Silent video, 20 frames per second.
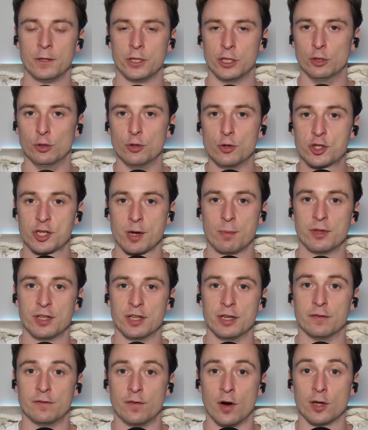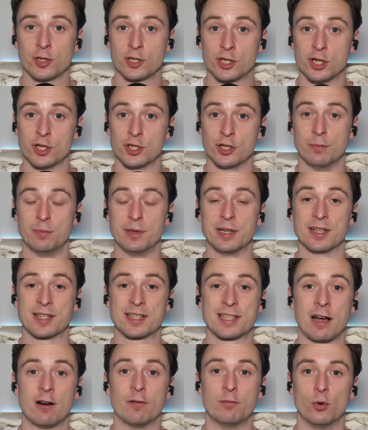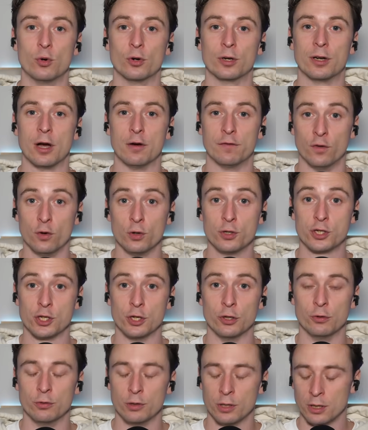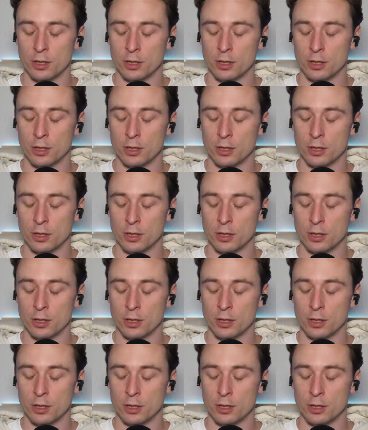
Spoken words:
You lose some of the advantages that being a southpaw affords you.